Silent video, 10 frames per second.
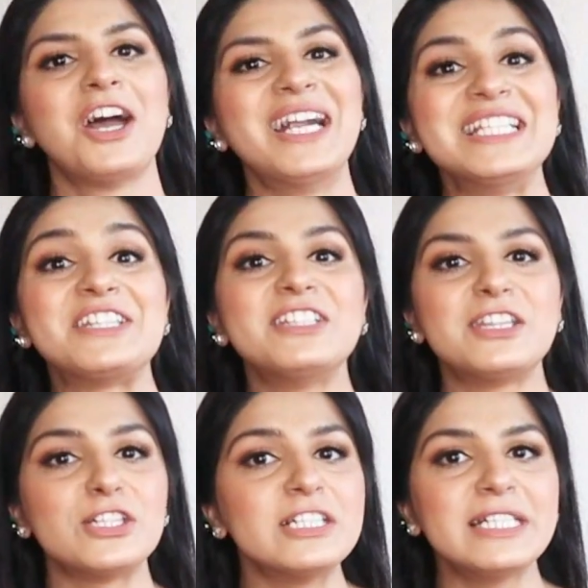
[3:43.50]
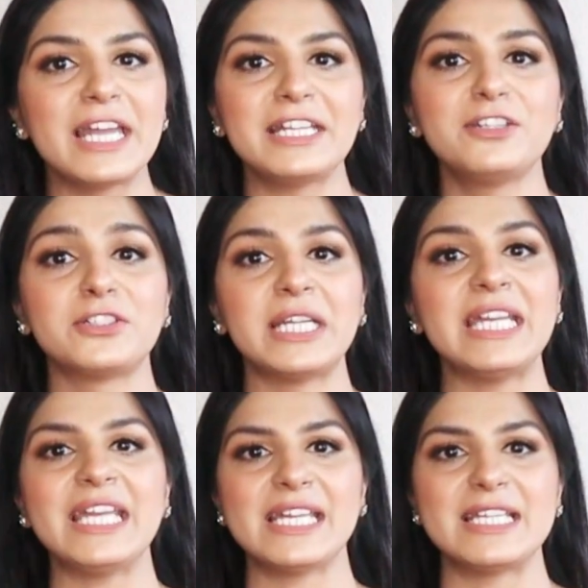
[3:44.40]
All right, so the third
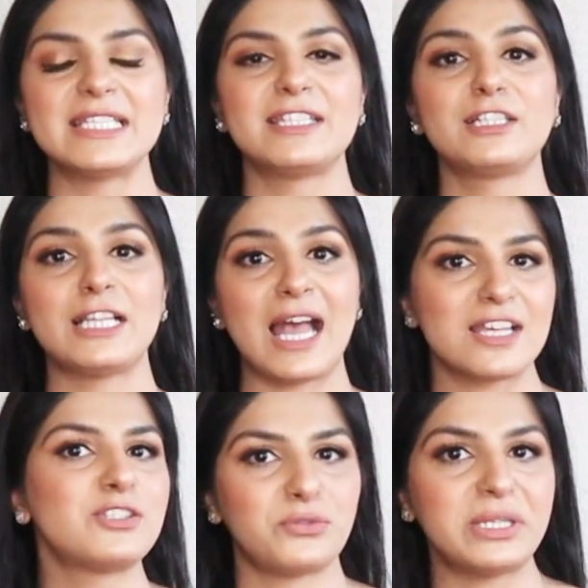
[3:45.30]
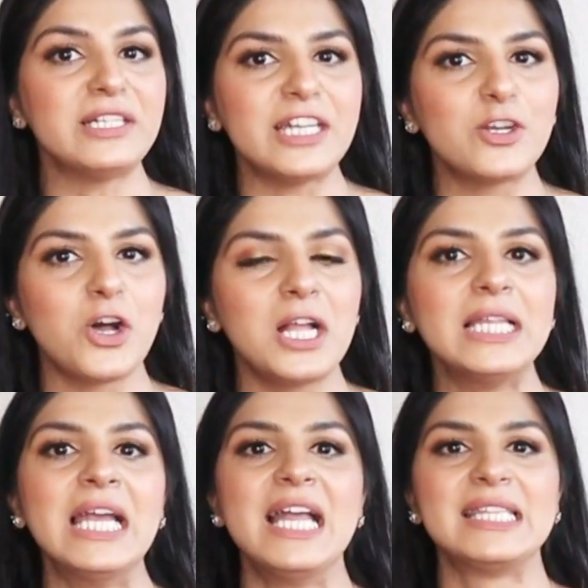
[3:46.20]
category is the Class 3
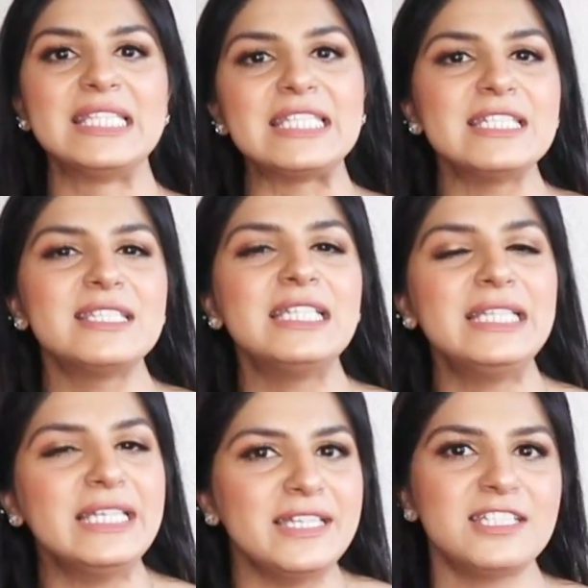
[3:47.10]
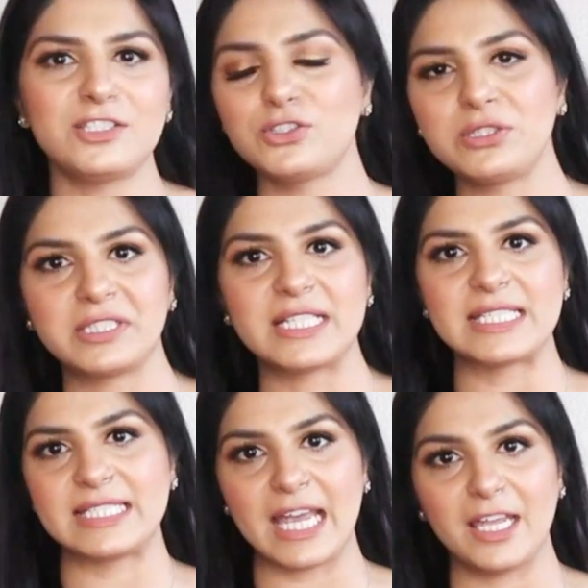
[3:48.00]
recall. This is the least
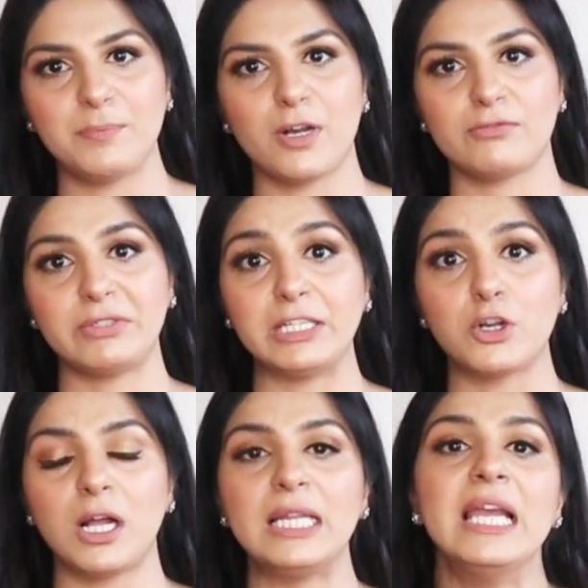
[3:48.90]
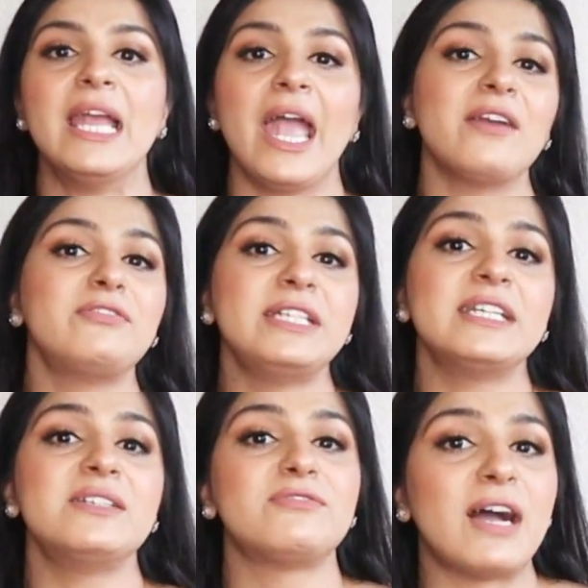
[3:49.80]
serious type of recall.
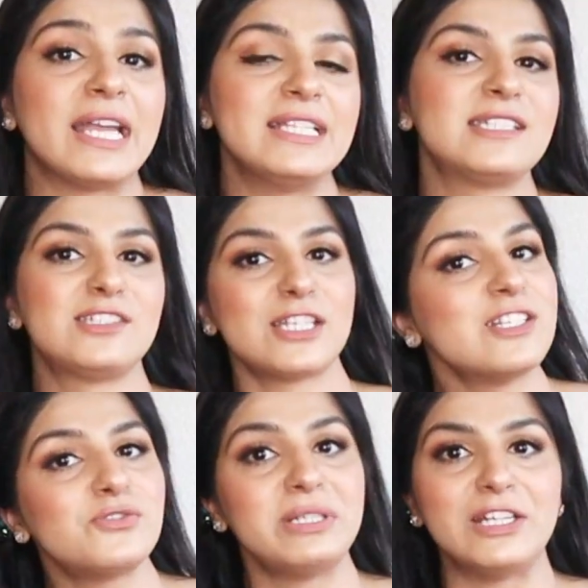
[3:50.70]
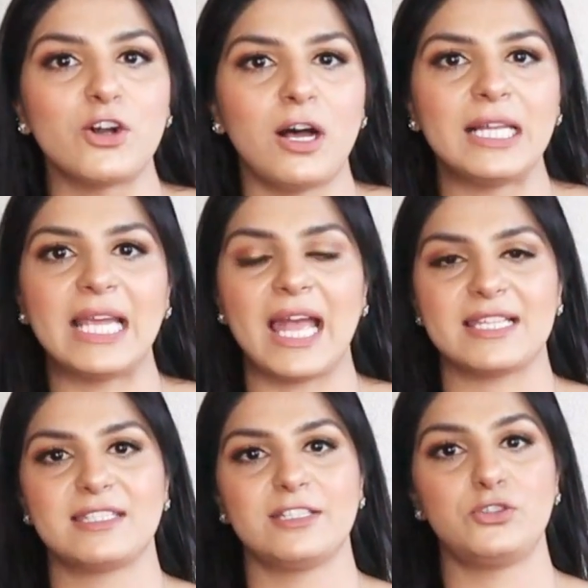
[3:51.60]
FDA defines such recall
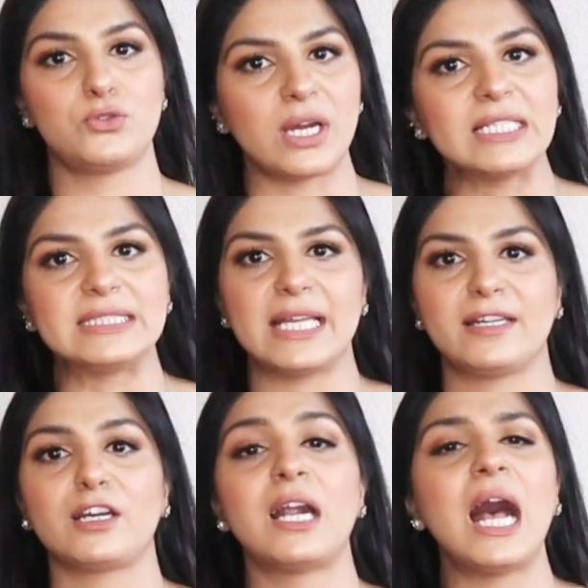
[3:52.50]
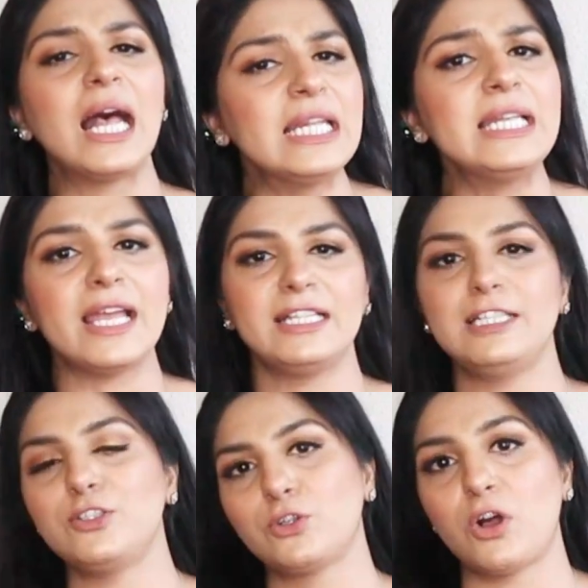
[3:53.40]
as the drugs that are
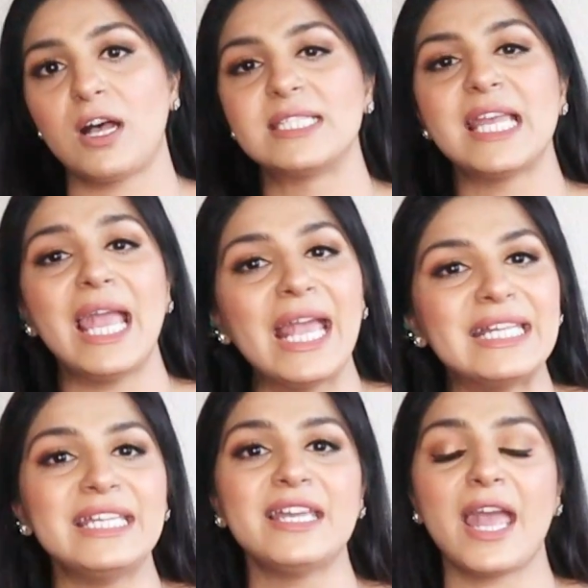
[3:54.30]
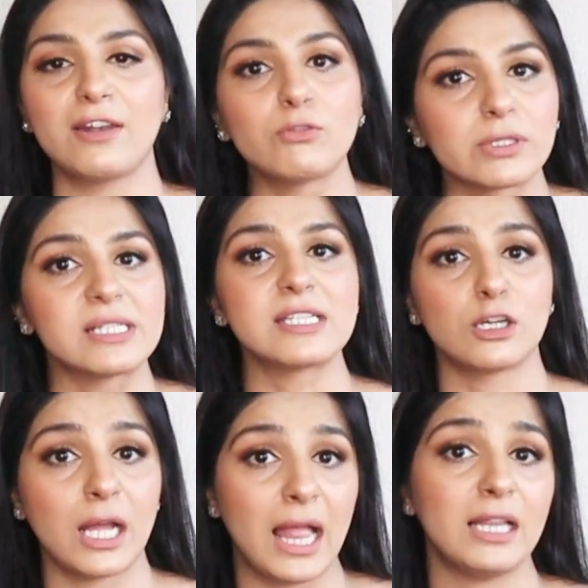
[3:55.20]
unlikely to cause any adverse
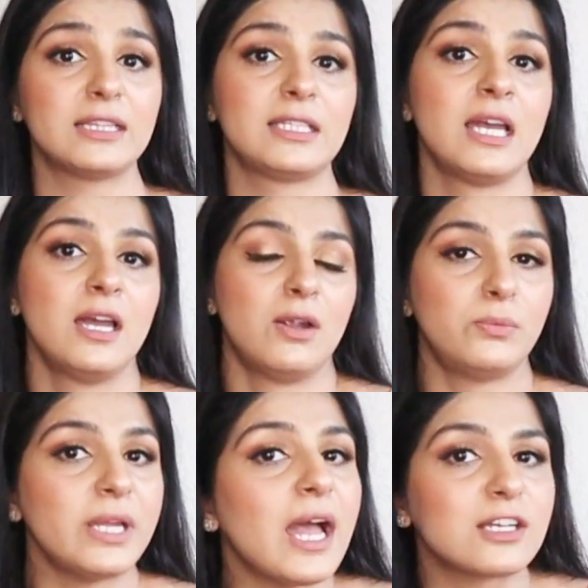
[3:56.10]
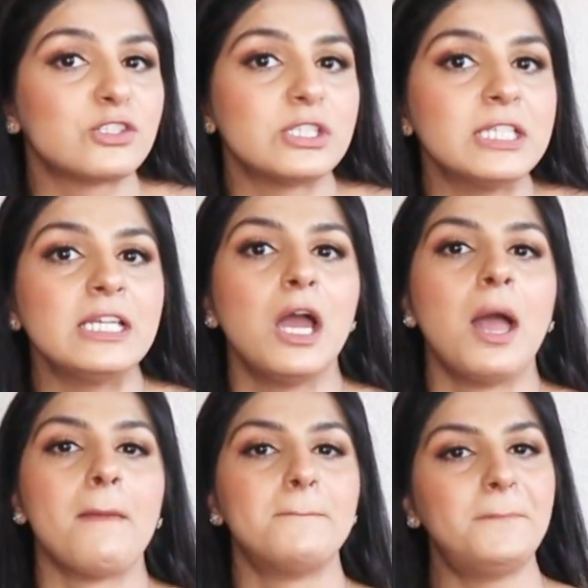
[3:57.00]
health reaction,
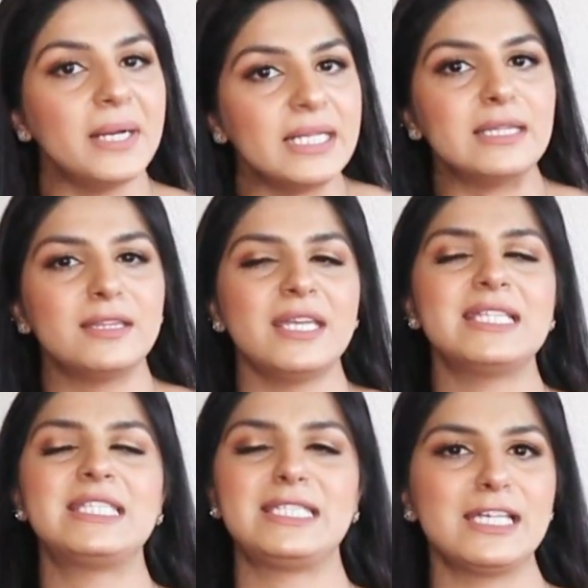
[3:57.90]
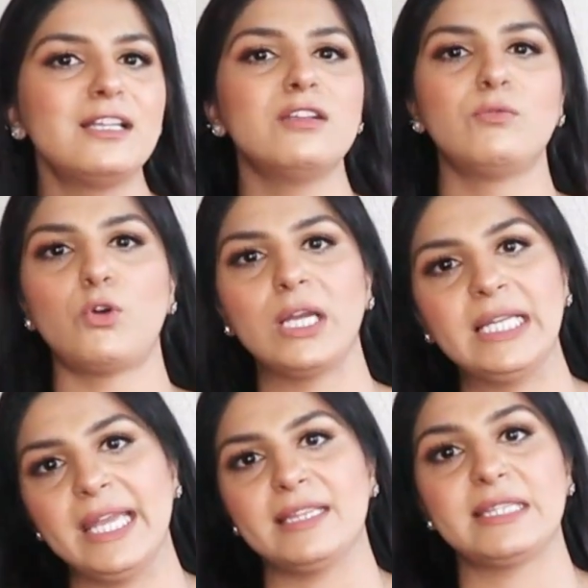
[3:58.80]
but they still
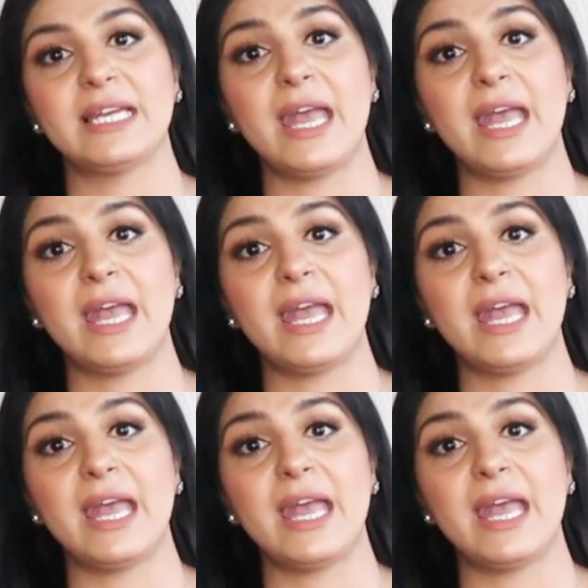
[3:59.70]
violate the